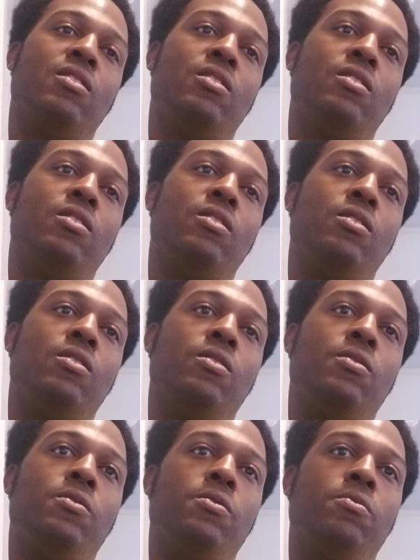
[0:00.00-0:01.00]

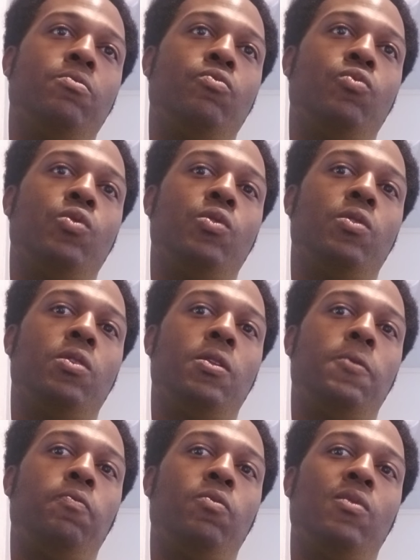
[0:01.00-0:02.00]

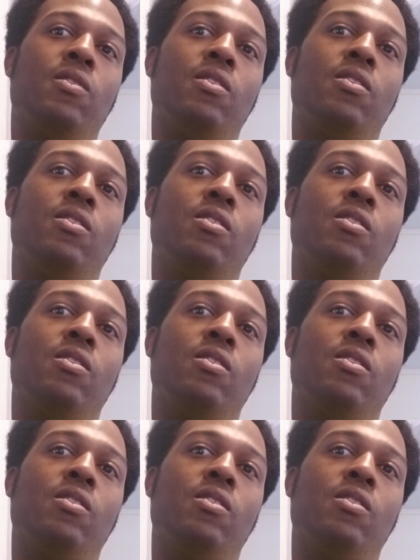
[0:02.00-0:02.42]
(no one is talking)